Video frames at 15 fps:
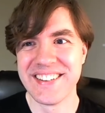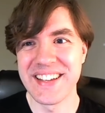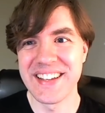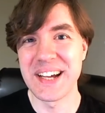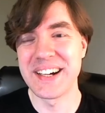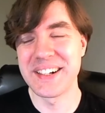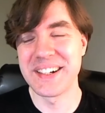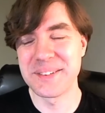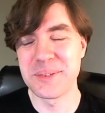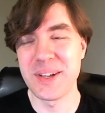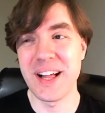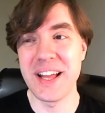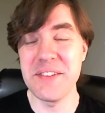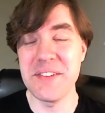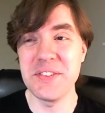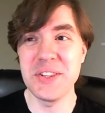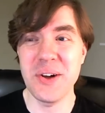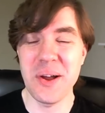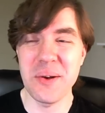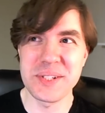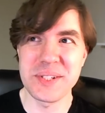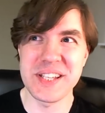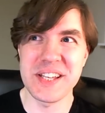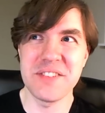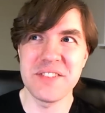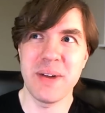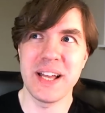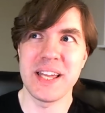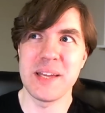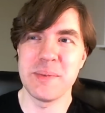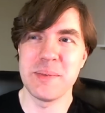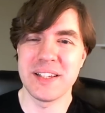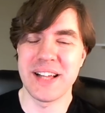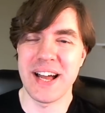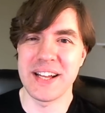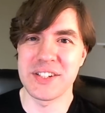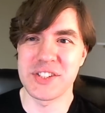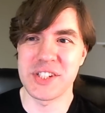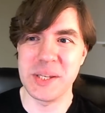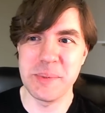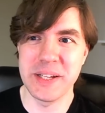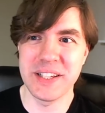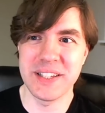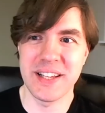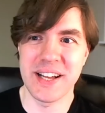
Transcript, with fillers: yeah. Well, even though I receive my email at Gmail,